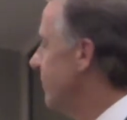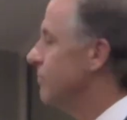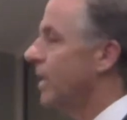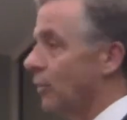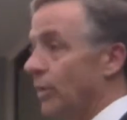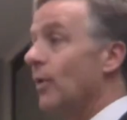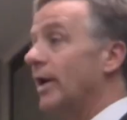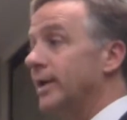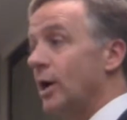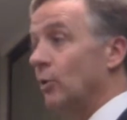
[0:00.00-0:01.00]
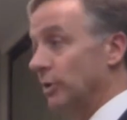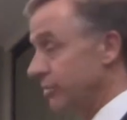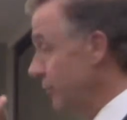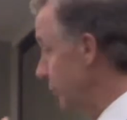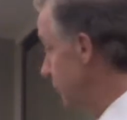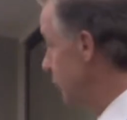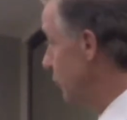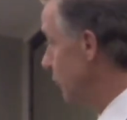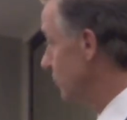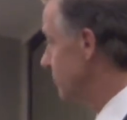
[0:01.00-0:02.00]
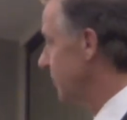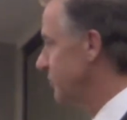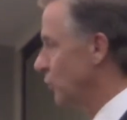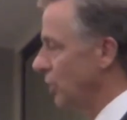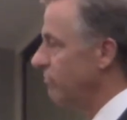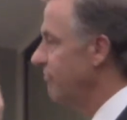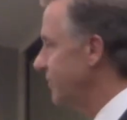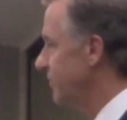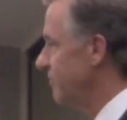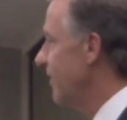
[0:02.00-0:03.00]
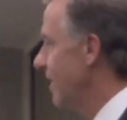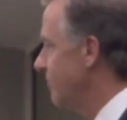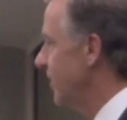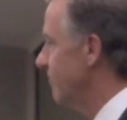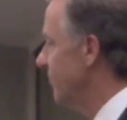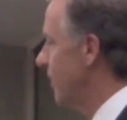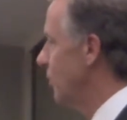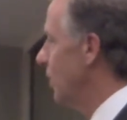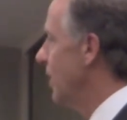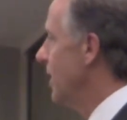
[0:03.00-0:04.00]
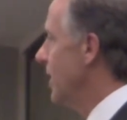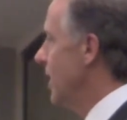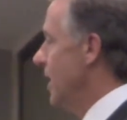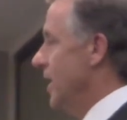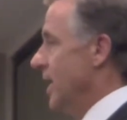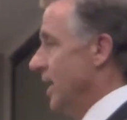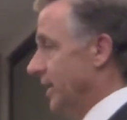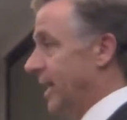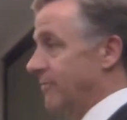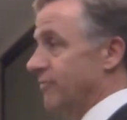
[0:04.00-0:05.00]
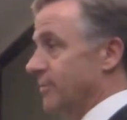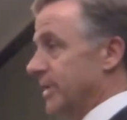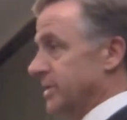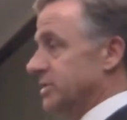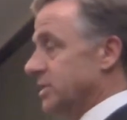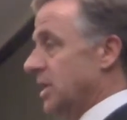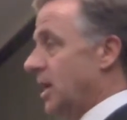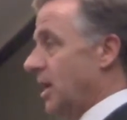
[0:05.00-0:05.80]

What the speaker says: And by the way, right now we're at 32. Somebody said, where did 55 come from? Well, it came from this.